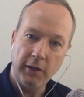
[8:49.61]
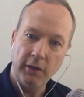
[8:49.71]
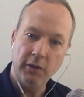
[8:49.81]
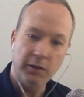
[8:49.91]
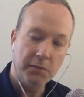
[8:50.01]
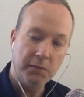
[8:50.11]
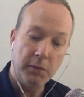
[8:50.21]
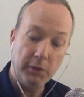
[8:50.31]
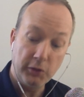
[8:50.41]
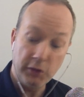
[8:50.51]
They look at
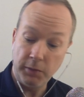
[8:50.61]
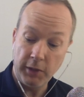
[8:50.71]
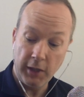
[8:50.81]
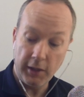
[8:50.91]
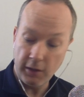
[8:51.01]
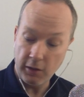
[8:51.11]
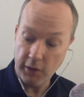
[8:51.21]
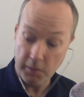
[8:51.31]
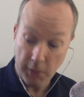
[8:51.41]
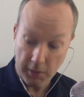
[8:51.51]
maybe your GPA. They look
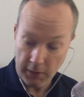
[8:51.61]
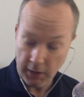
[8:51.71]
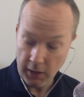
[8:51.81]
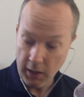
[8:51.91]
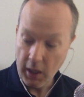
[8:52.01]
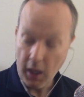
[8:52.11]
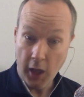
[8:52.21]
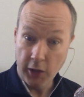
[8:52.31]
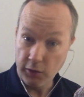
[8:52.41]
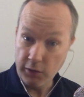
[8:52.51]
at maybe
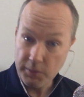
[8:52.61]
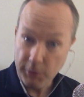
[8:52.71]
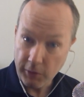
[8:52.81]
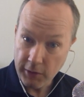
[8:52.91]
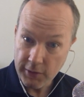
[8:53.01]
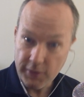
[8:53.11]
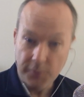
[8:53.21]
your experience.